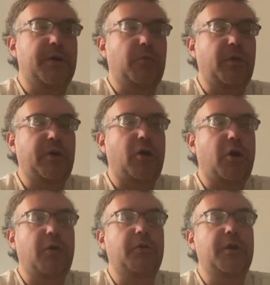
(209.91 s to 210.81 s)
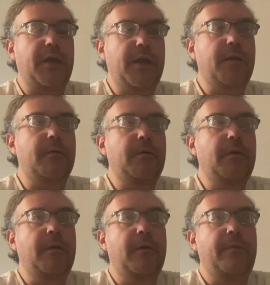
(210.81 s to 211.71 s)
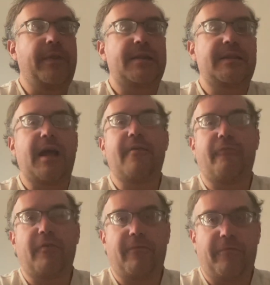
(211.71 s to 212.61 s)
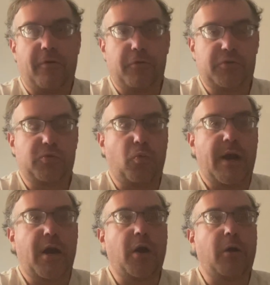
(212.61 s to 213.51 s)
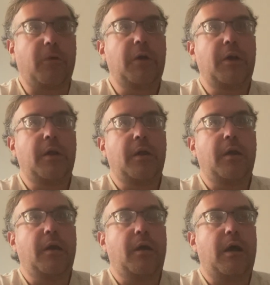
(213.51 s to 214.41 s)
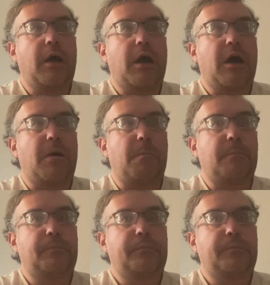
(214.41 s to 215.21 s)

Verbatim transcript: But we are in that time frame, folks, where, um,